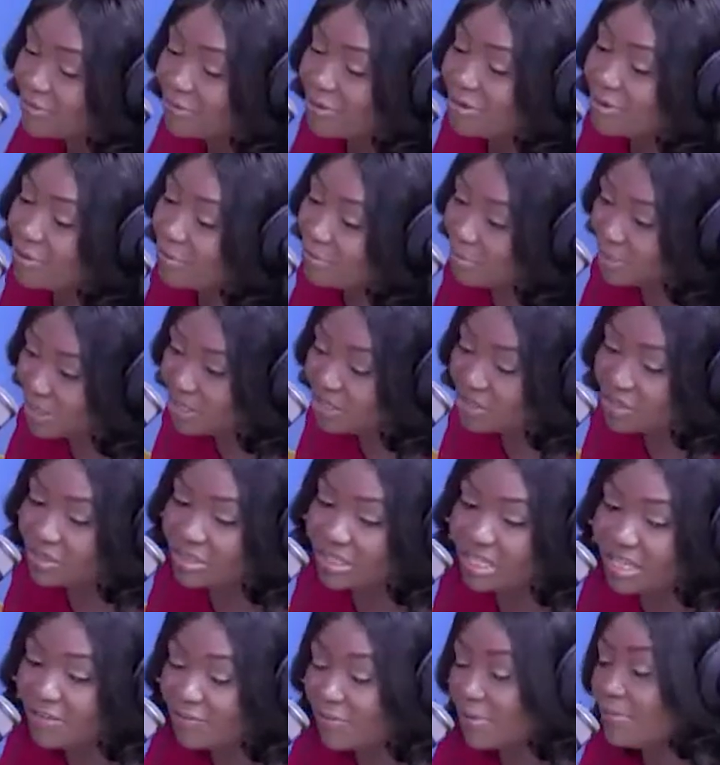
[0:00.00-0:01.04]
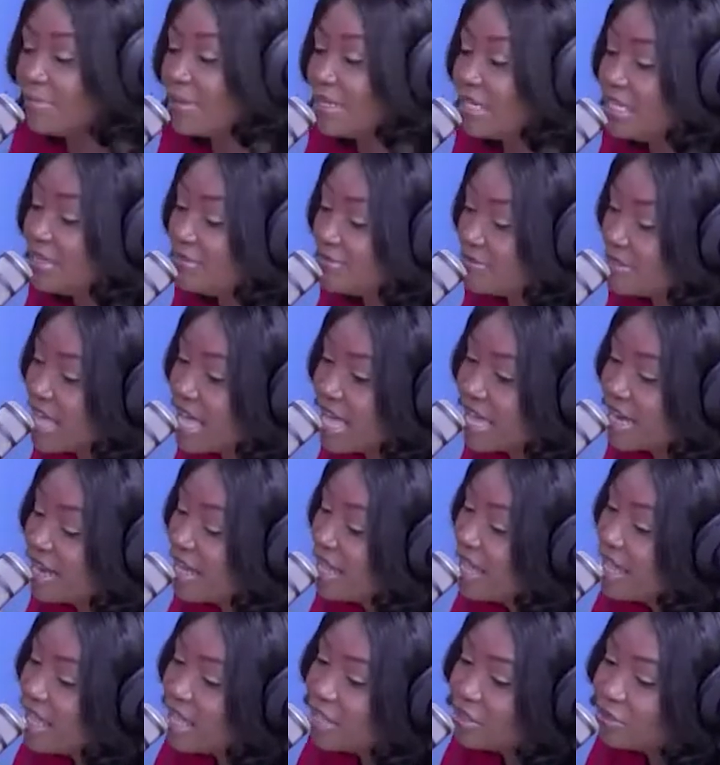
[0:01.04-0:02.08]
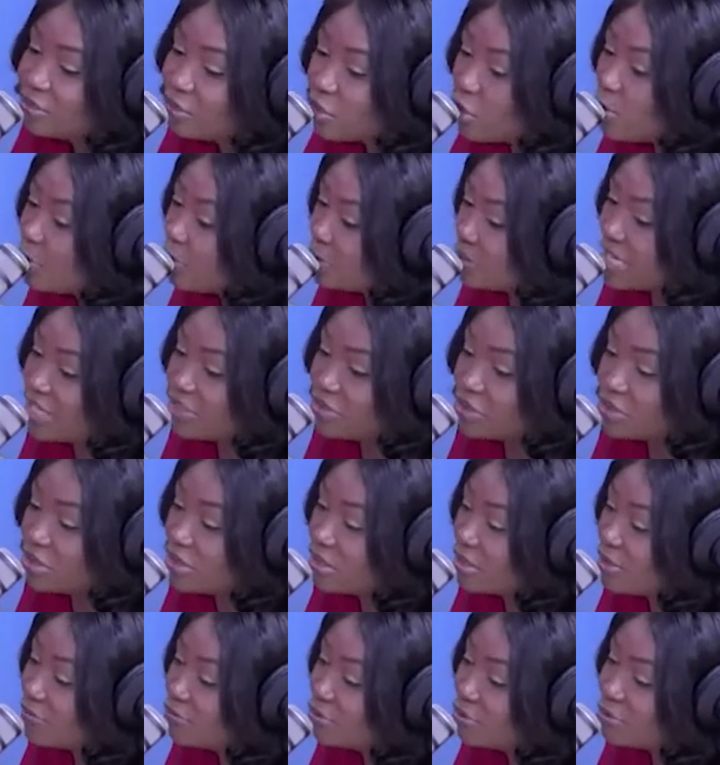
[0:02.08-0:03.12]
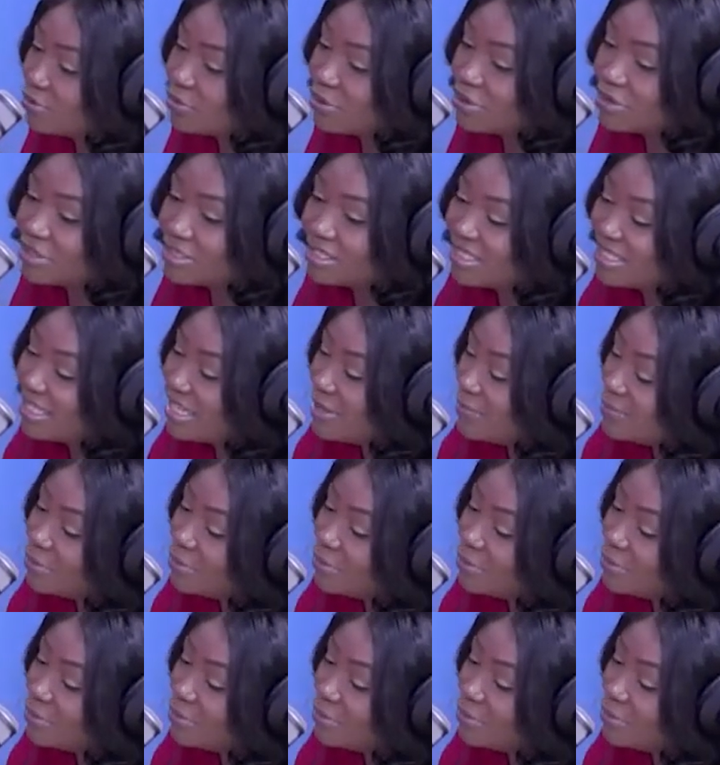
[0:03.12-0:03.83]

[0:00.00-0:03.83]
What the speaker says: different opinions. If you believe that, don't project yourself too much,